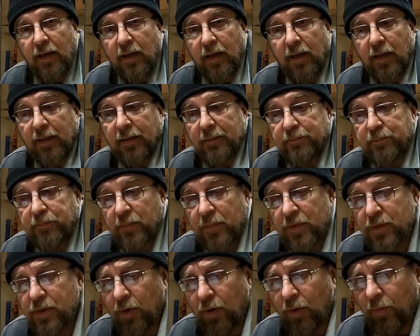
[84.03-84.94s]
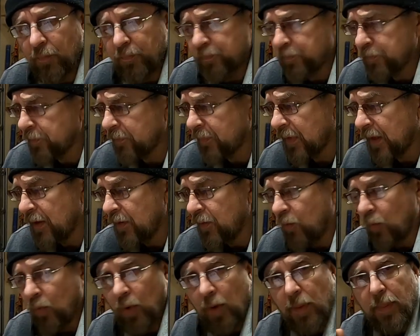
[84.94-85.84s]
um, so
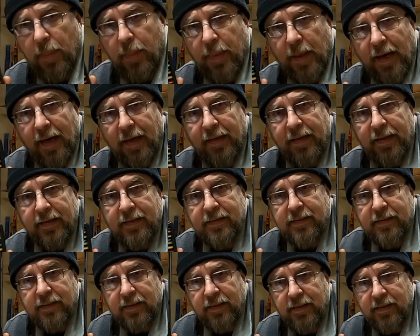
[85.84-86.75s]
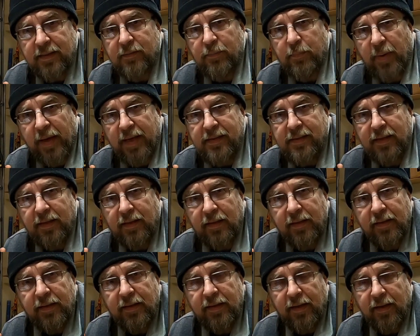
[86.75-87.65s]
what that is, is
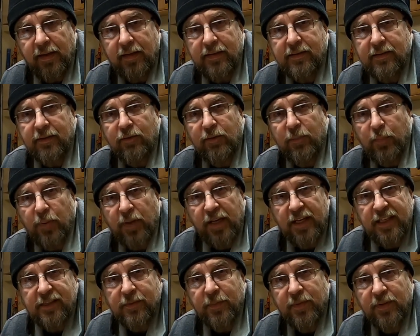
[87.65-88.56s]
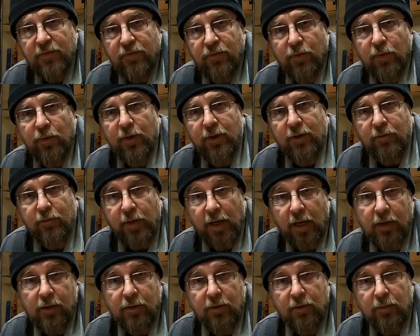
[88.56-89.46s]
basically it's a replacement for a
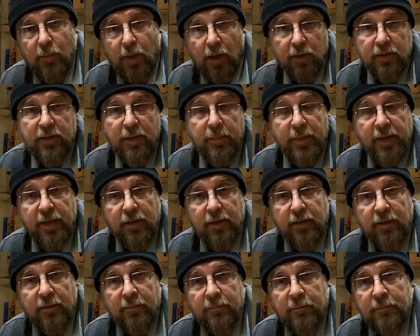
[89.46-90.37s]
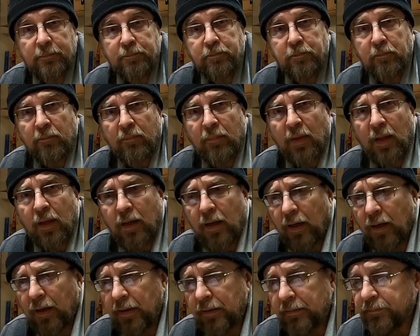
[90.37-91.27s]
regular multimeter.
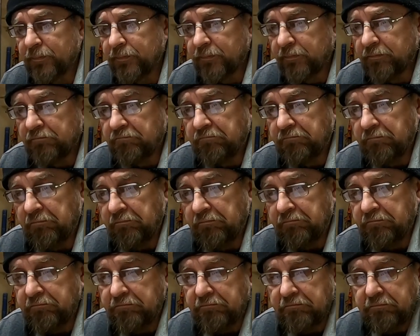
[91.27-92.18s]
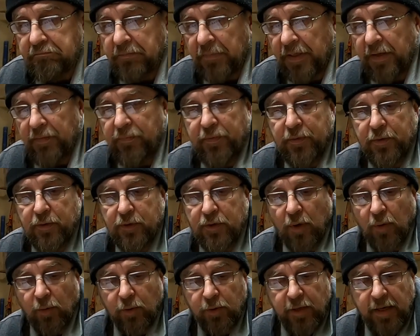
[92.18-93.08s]
Um, if you
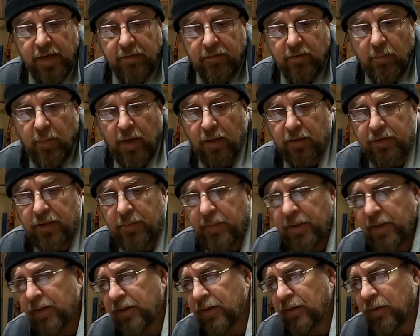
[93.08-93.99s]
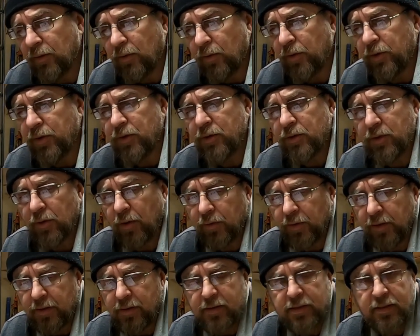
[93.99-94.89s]
don't want to have a multimeter or you
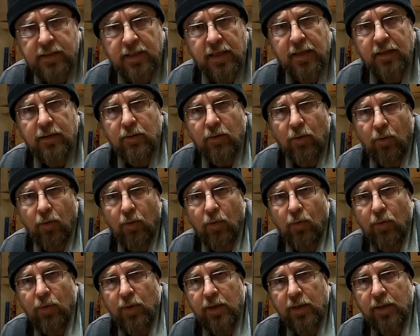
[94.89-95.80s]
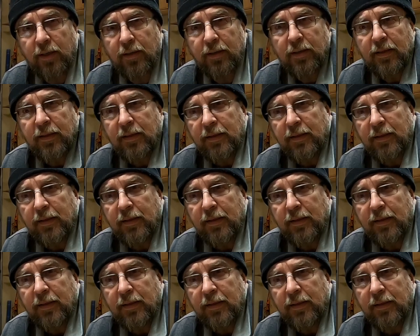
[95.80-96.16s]
don't understand all the